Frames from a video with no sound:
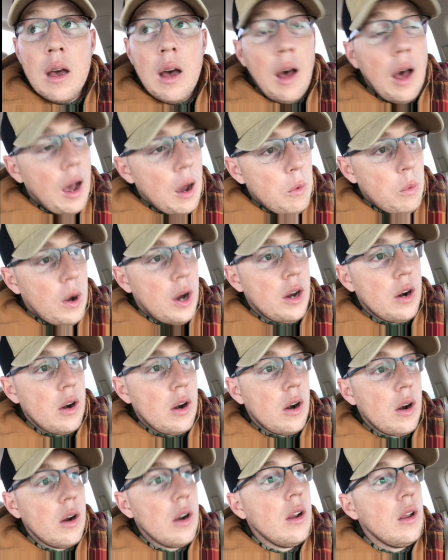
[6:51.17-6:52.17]
hot
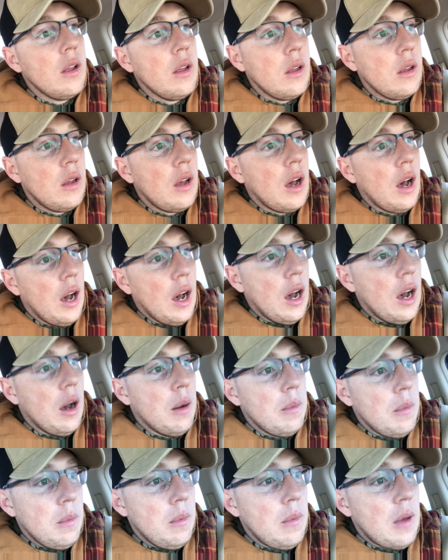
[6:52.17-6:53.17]
water,
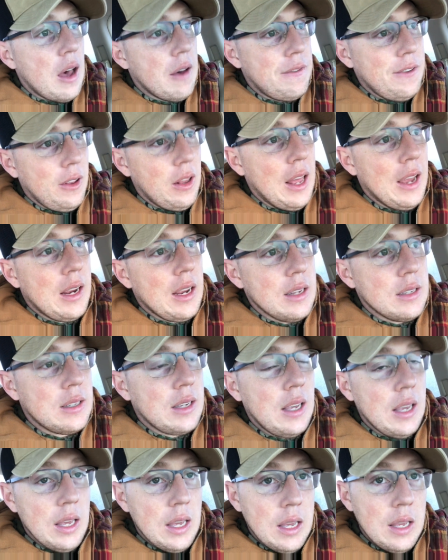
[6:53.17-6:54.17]
I feel like is
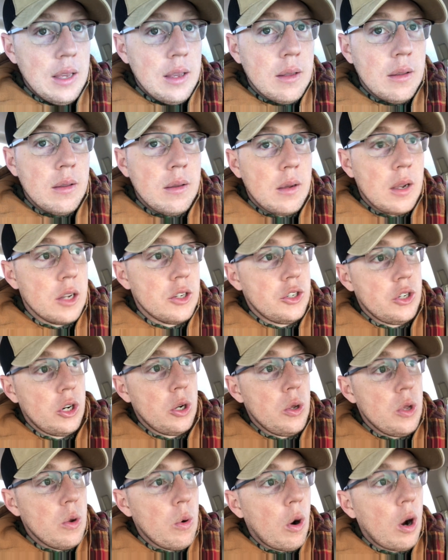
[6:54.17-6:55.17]
key, because
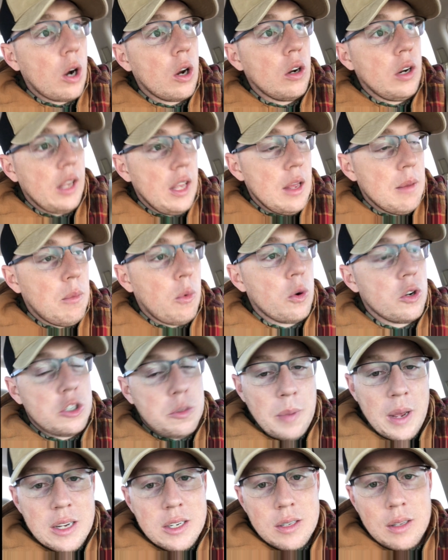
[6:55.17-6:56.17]
you are going to get more
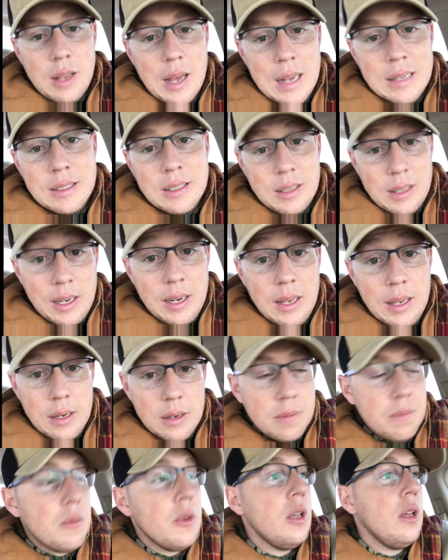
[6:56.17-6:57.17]
specialized
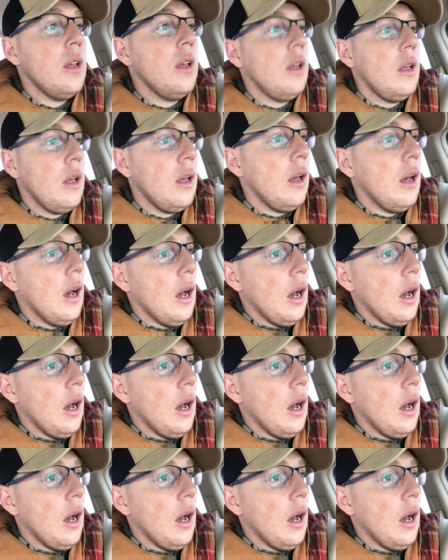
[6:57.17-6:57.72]
cleaning. You